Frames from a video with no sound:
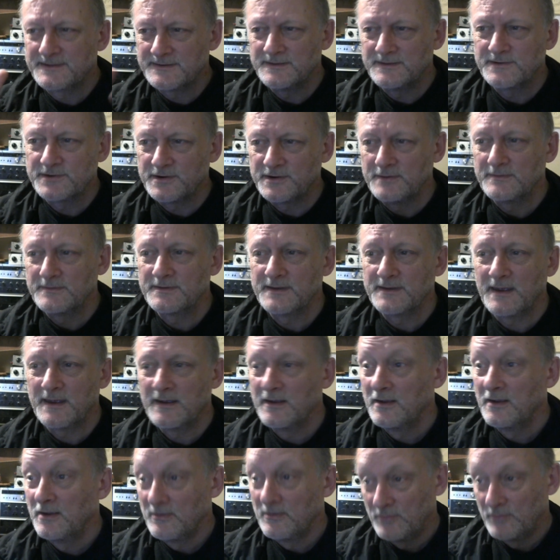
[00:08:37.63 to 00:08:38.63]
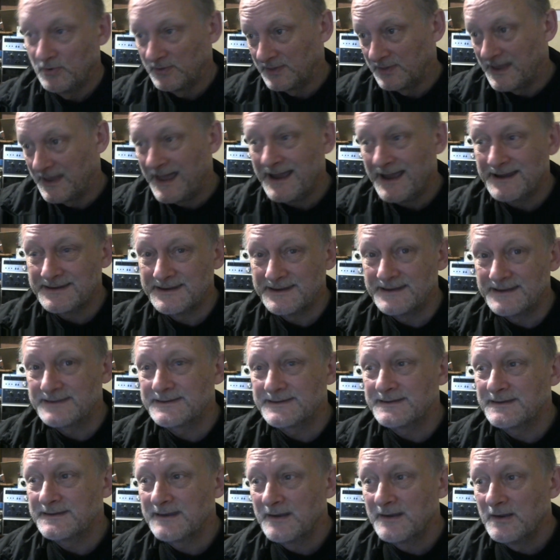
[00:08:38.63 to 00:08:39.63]
and it's tuned to that, but light
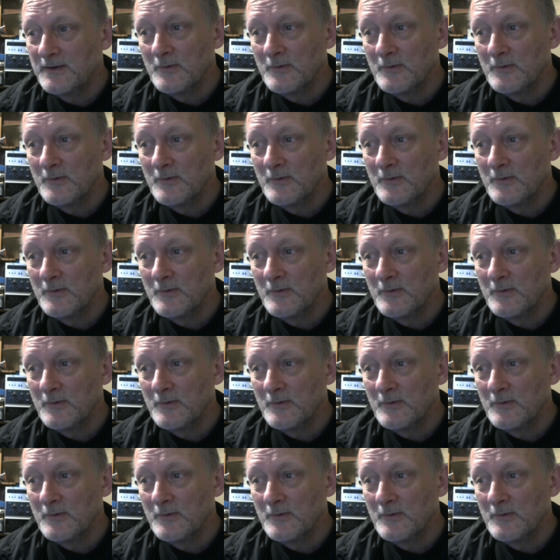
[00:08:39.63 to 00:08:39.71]
isn't.